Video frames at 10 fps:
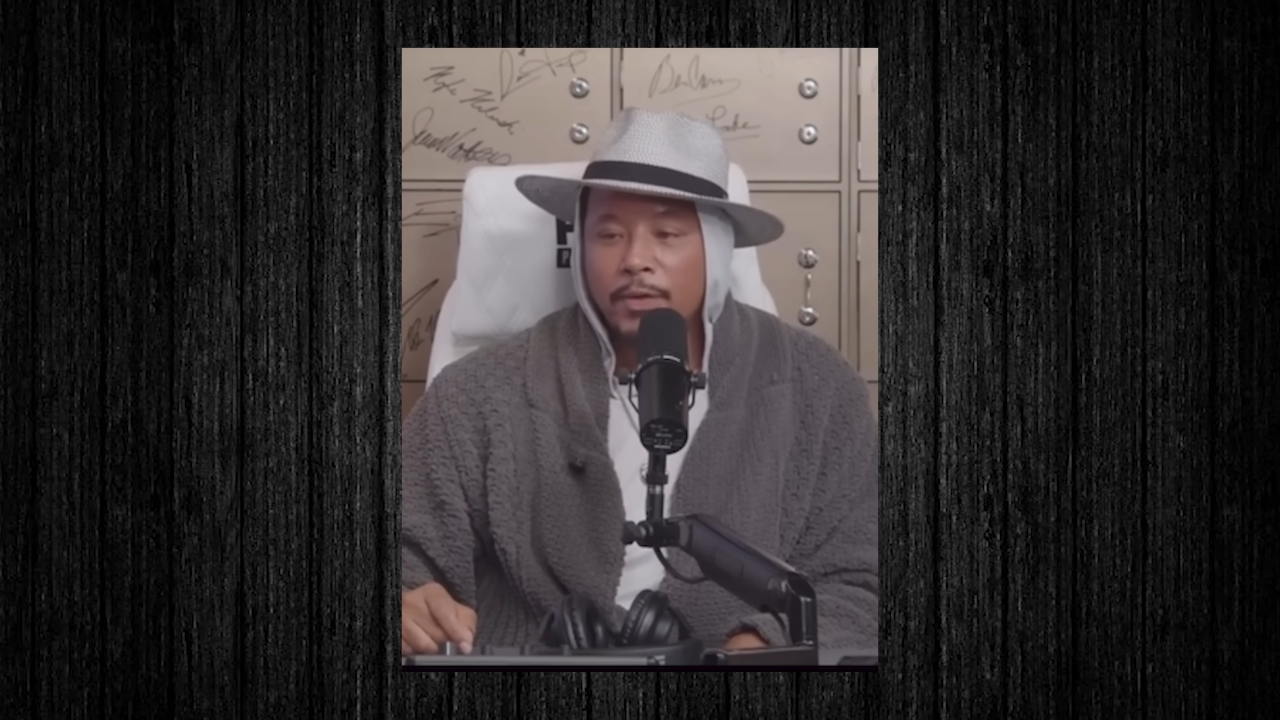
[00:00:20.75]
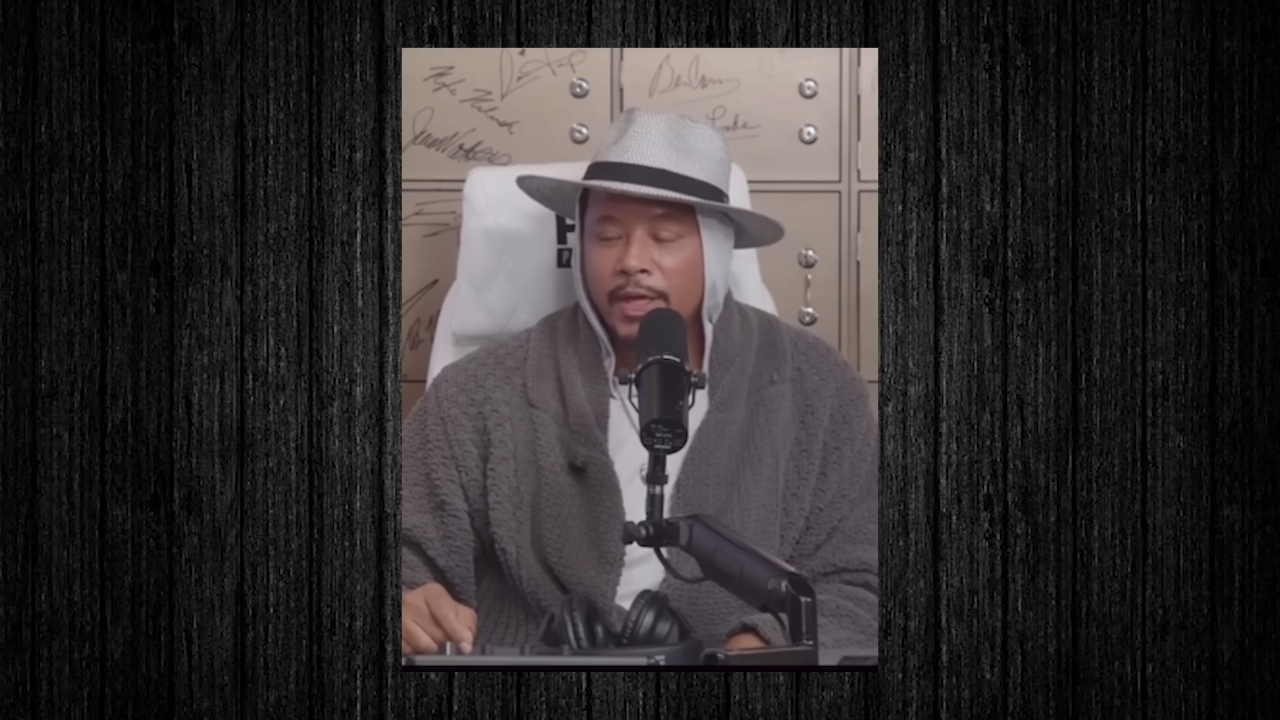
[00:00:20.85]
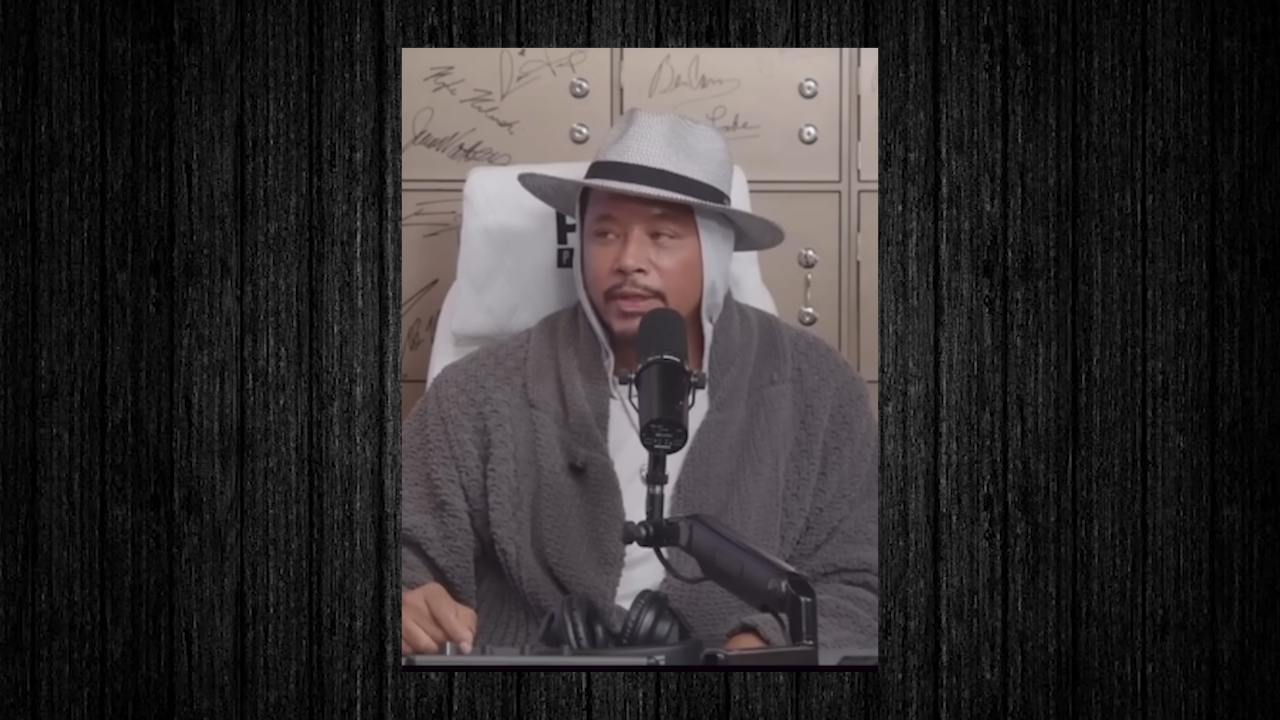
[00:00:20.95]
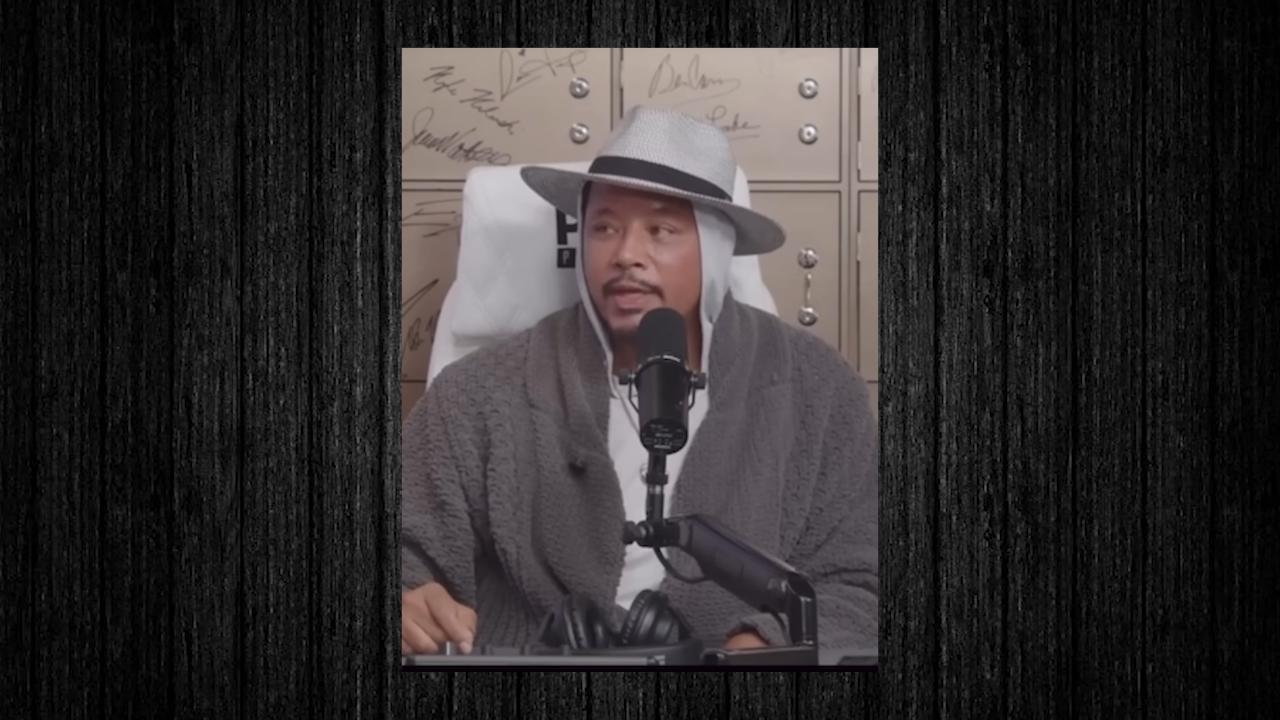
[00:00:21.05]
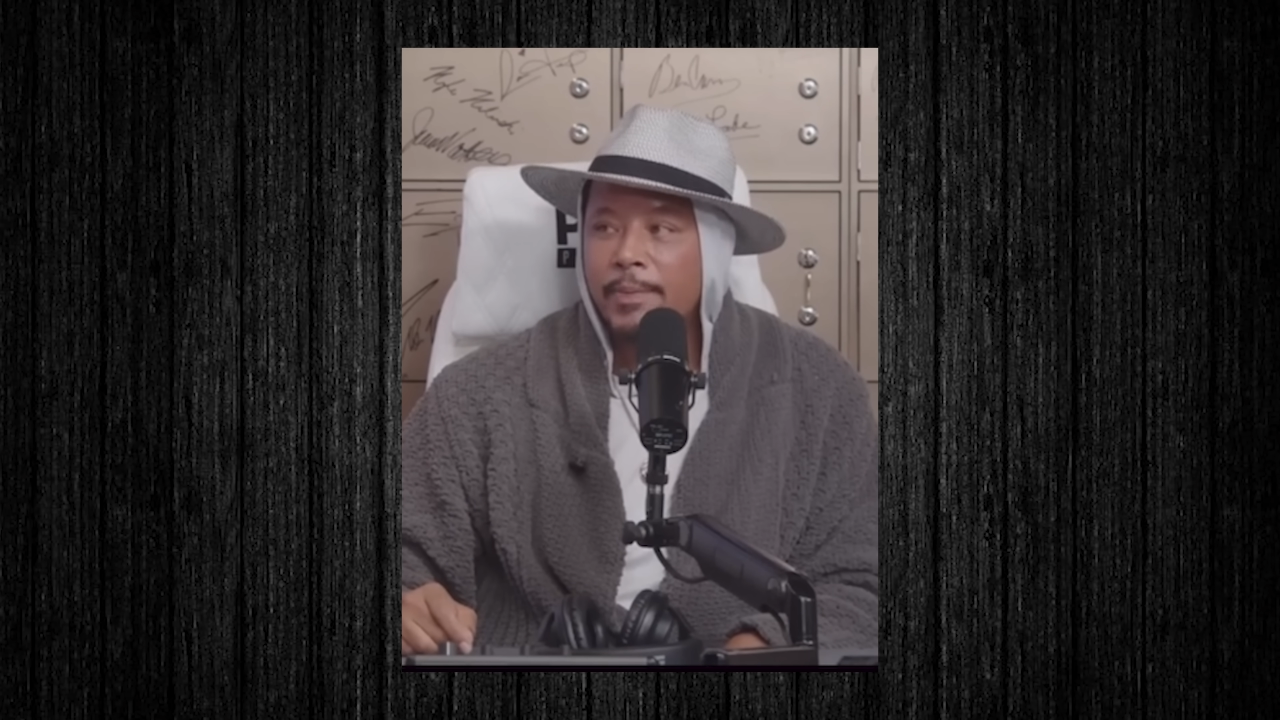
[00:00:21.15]

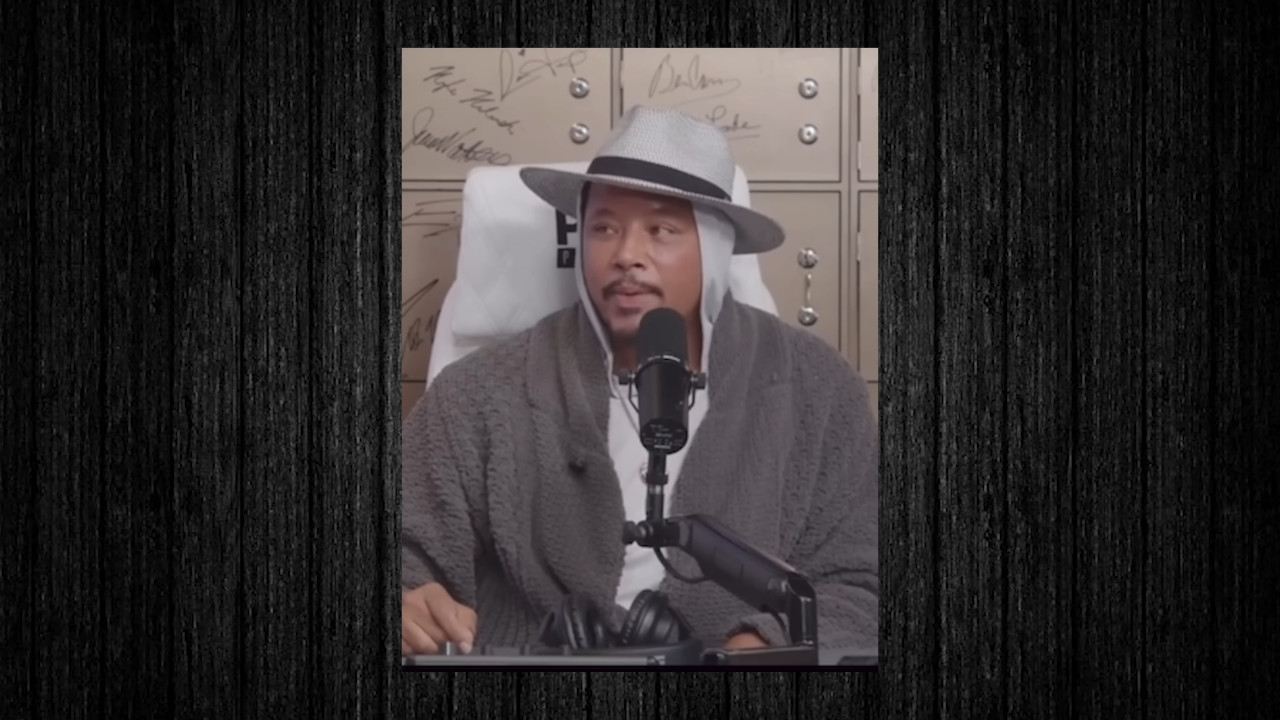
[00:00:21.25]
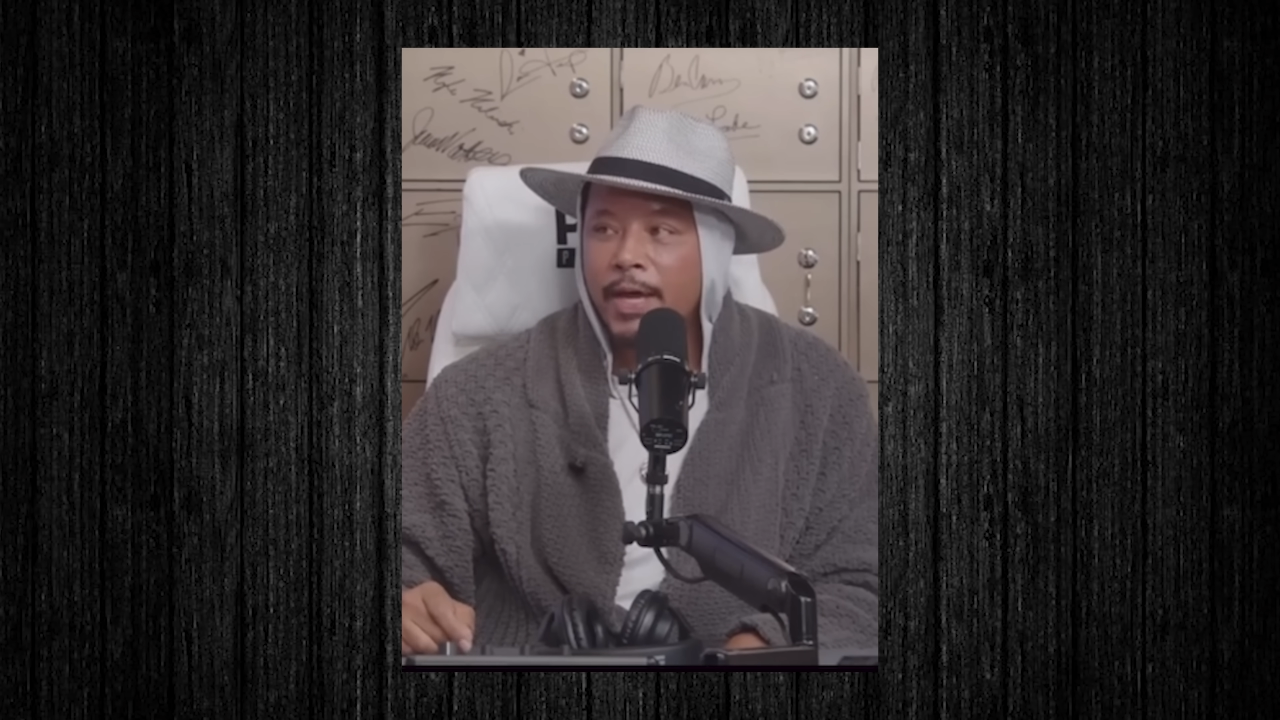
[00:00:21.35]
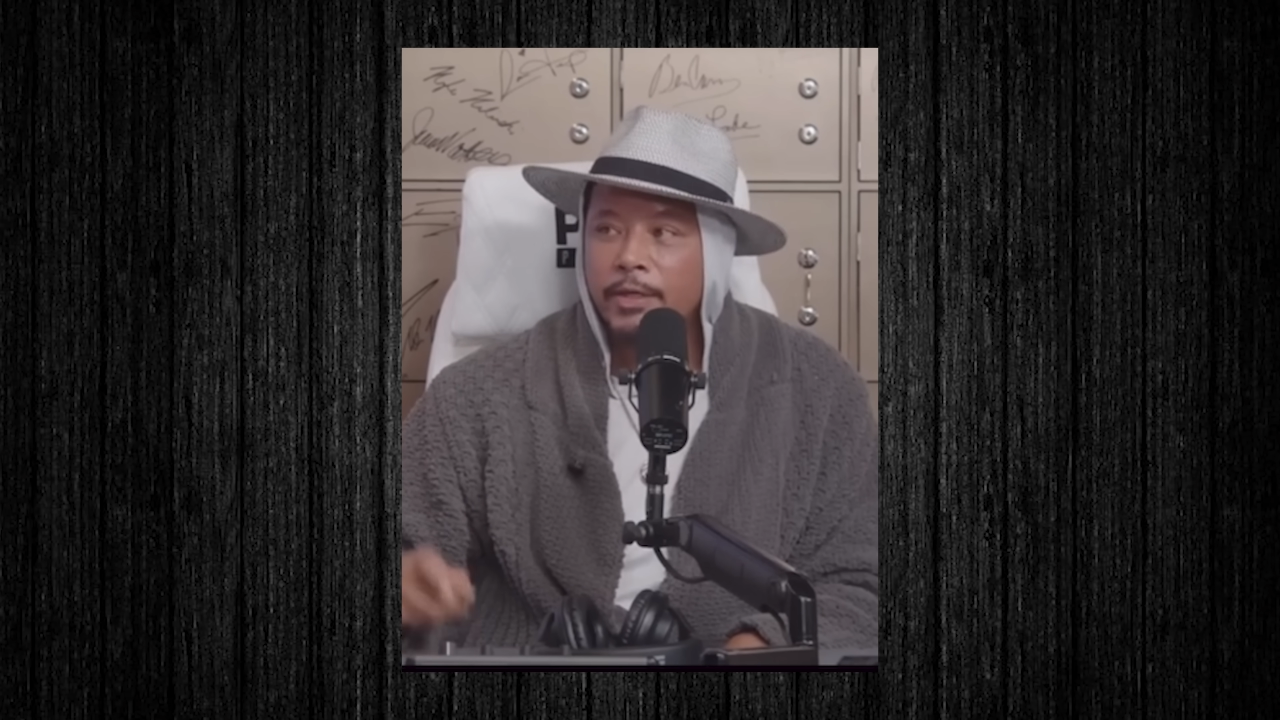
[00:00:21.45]
get that back.